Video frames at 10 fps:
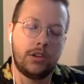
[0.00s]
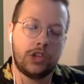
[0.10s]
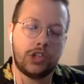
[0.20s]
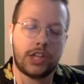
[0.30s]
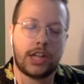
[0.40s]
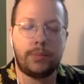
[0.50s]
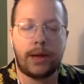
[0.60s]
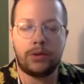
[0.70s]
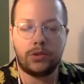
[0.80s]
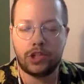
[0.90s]
Just to help
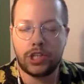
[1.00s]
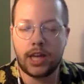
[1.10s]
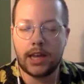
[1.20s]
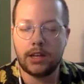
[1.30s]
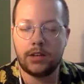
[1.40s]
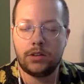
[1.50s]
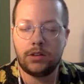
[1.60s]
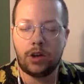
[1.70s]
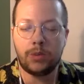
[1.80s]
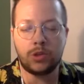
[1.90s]
out, she added,
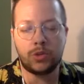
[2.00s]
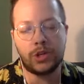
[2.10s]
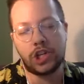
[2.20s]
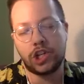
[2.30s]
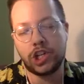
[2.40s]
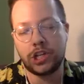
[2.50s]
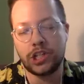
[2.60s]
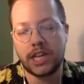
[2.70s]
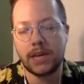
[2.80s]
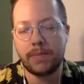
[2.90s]
almost wishing she could
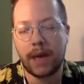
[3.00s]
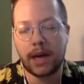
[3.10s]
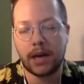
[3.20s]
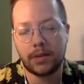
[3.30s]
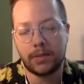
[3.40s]
take it back.